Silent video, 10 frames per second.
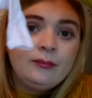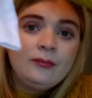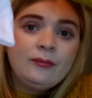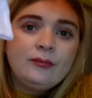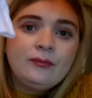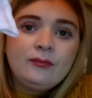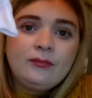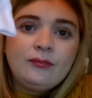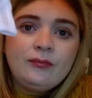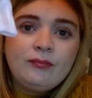
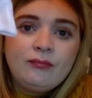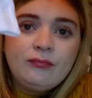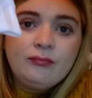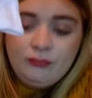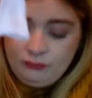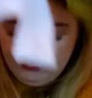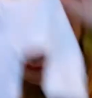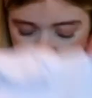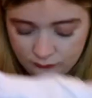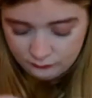
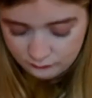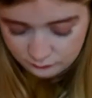(no one is talking)